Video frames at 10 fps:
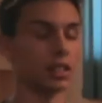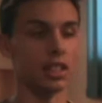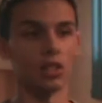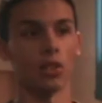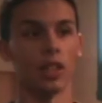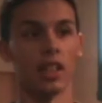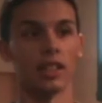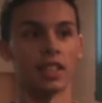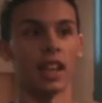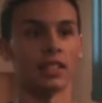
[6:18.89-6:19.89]
these are the
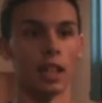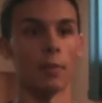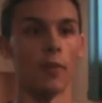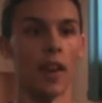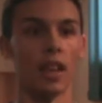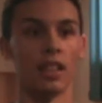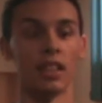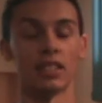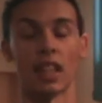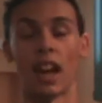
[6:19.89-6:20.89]
exact type of
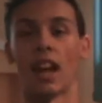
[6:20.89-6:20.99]
aliens that